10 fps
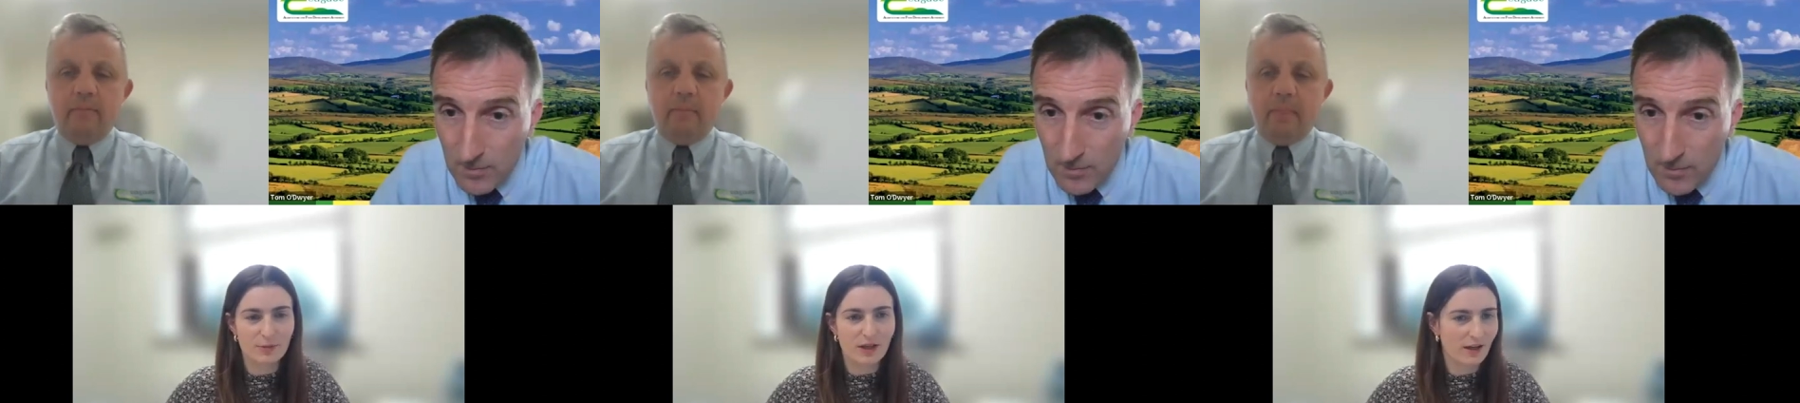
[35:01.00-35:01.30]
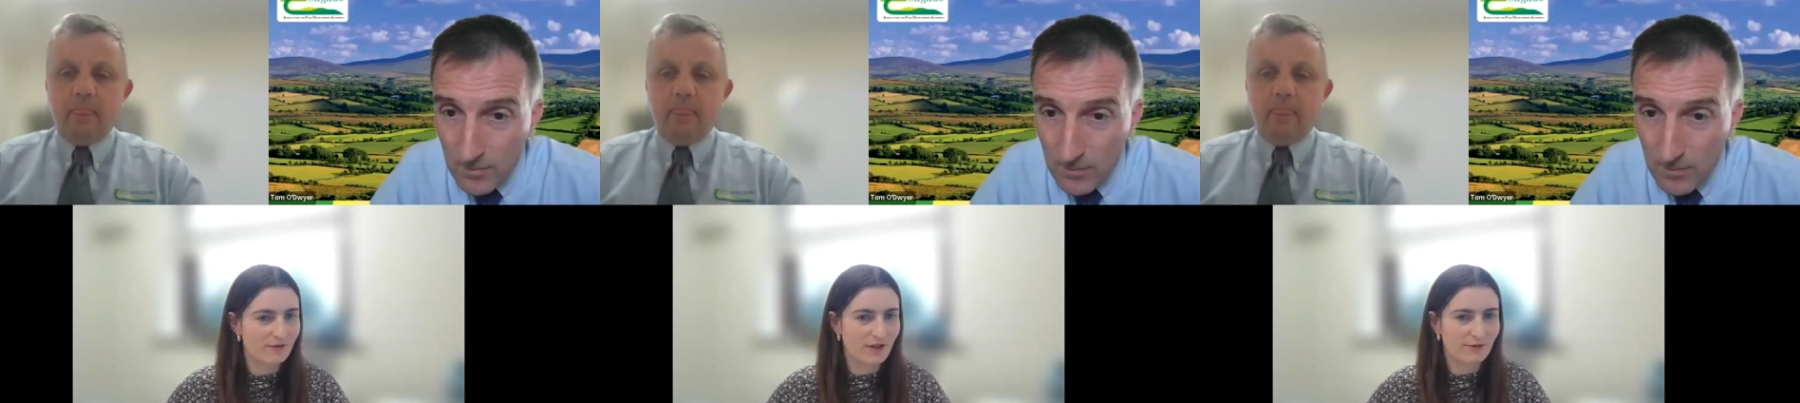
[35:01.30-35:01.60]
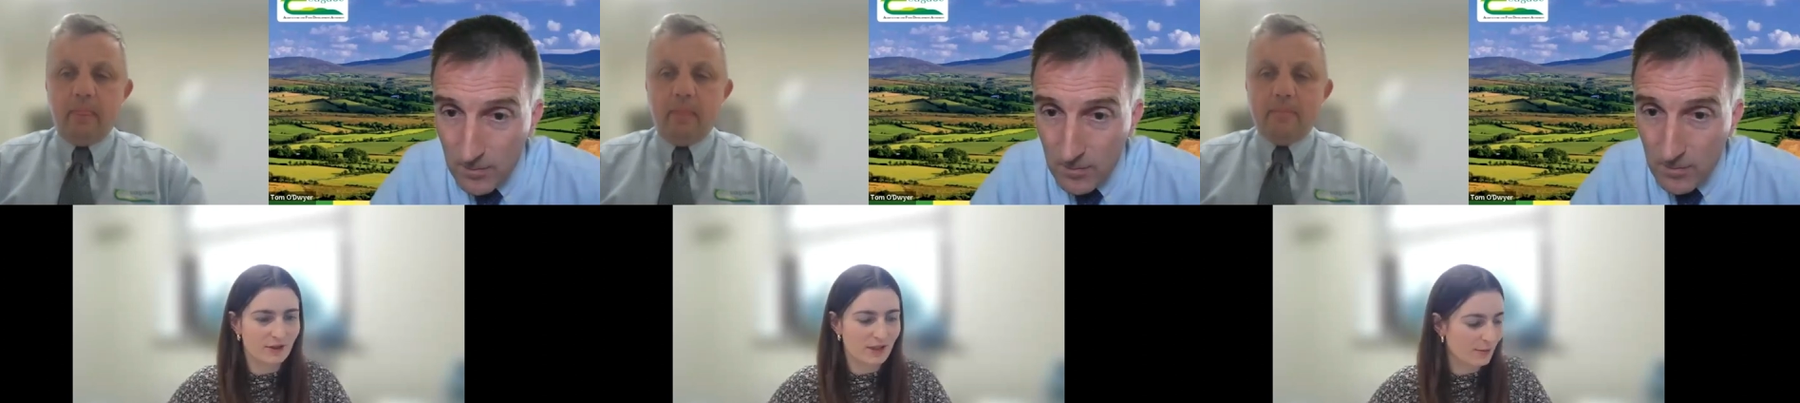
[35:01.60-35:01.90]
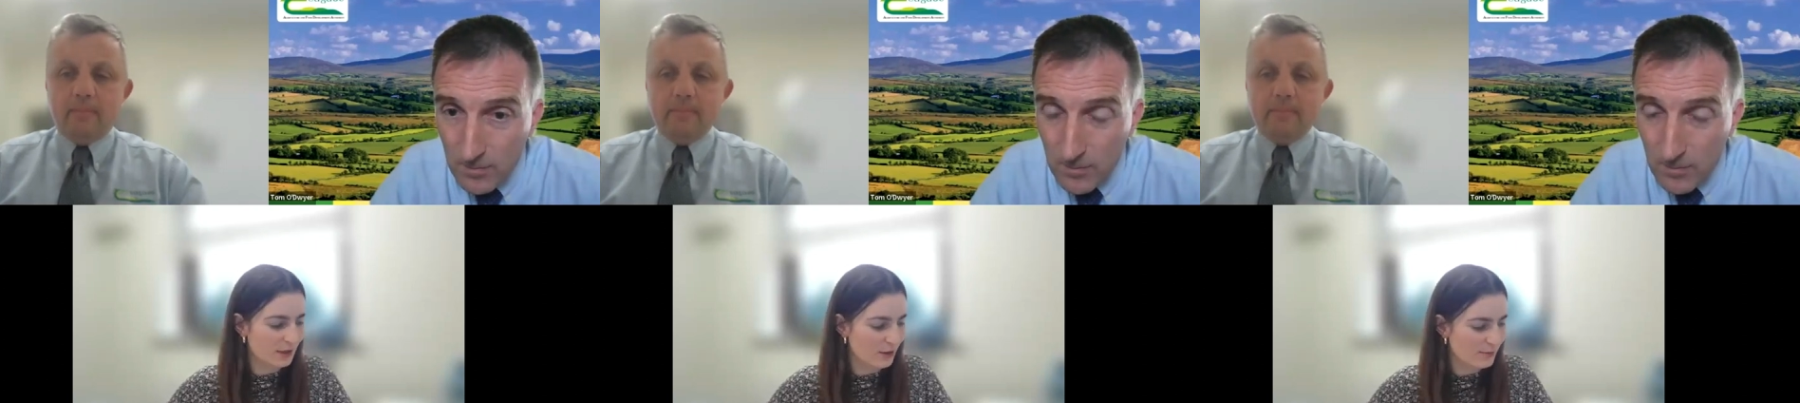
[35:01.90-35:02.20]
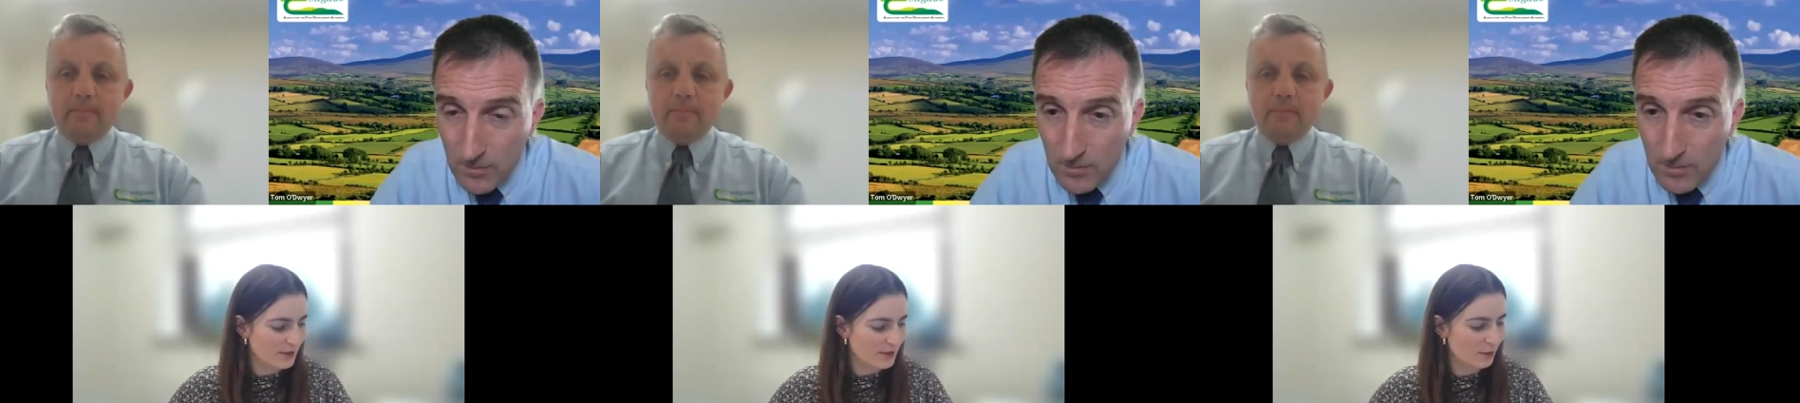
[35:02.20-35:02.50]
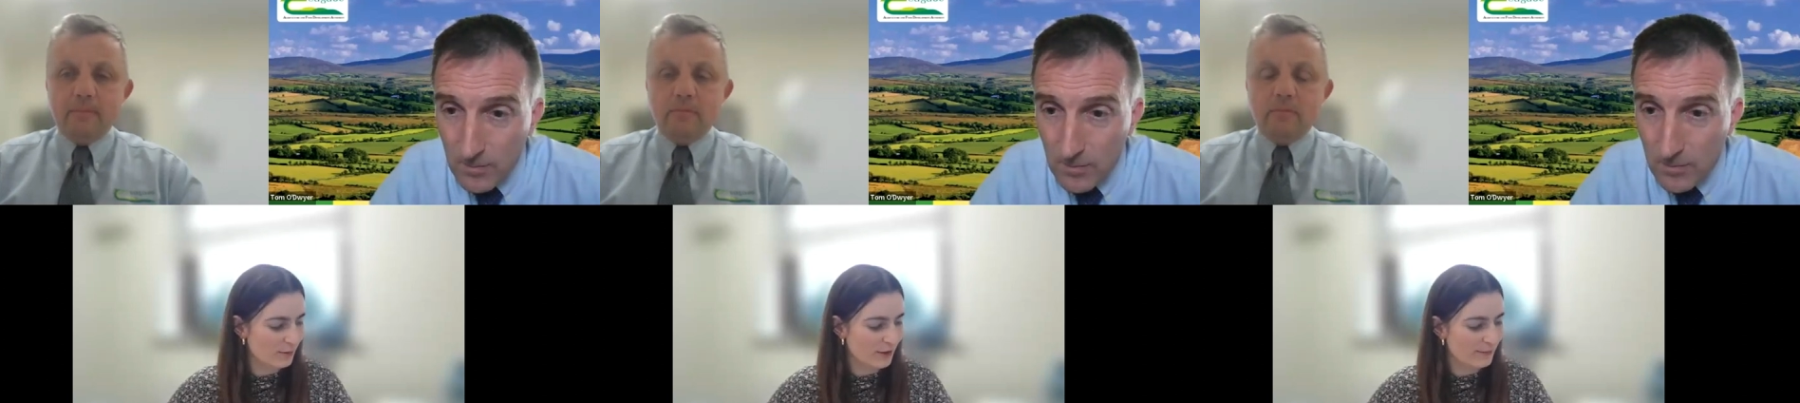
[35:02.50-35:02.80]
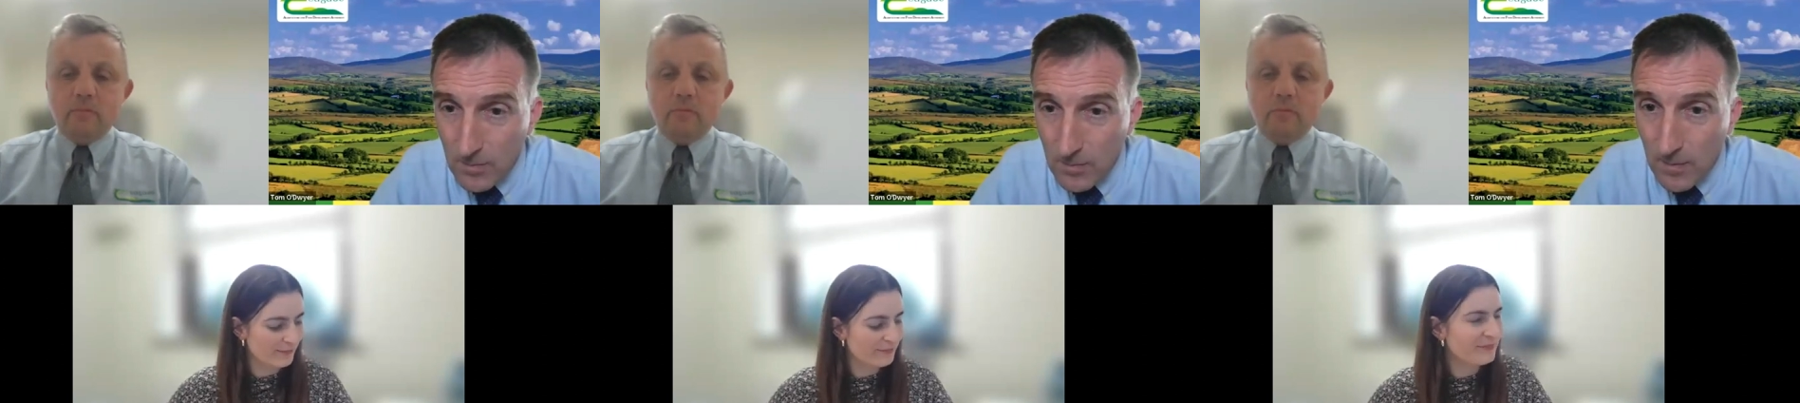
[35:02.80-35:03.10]
Speaker 1: to behave differently when it comes to clover.
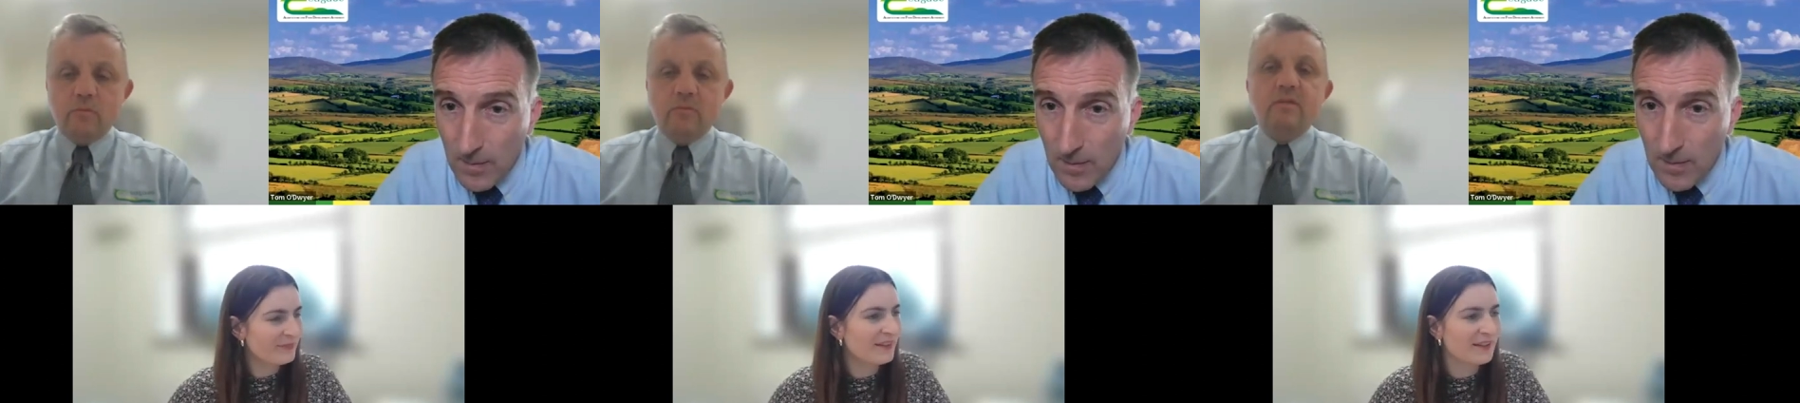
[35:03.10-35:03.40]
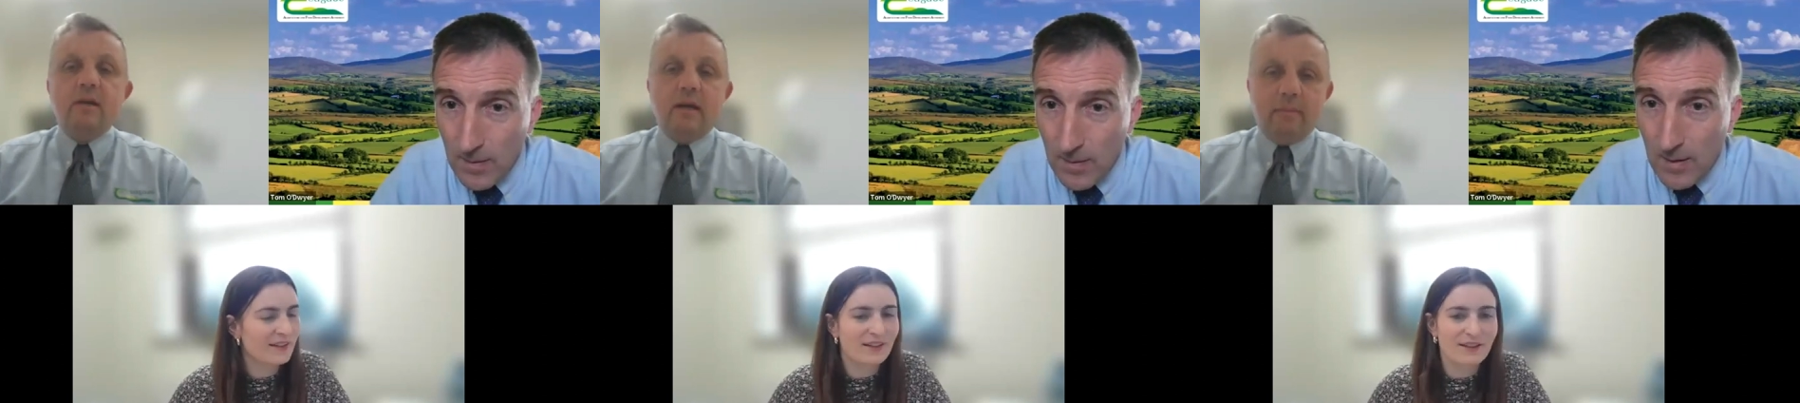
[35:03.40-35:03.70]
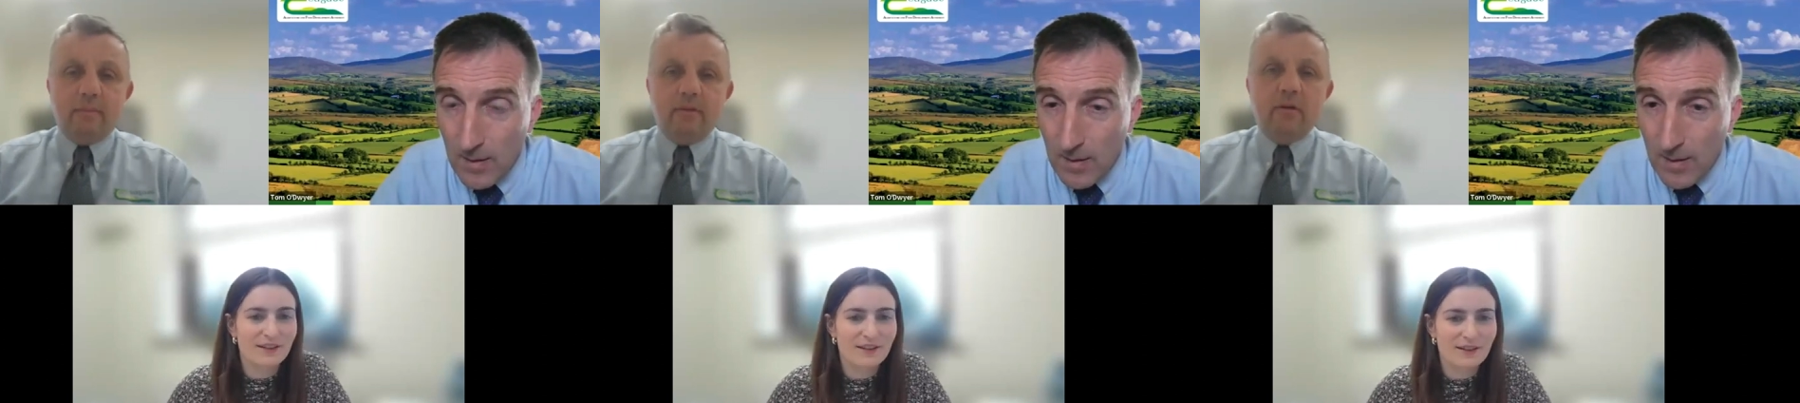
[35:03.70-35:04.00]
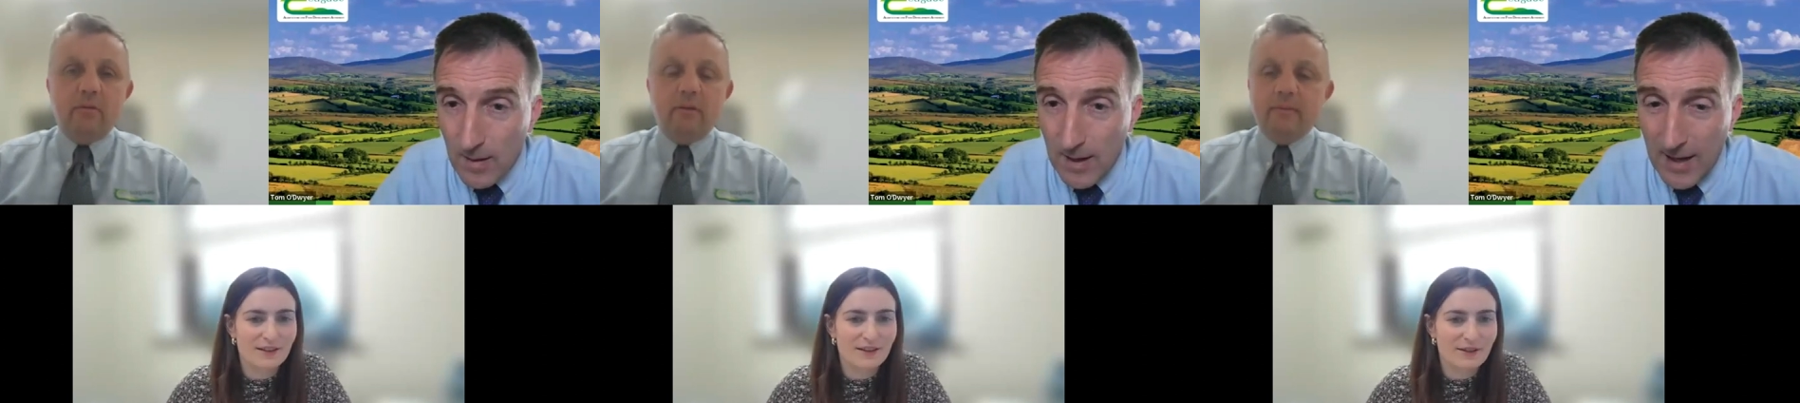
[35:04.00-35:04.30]
Speaker 2: Absolutely.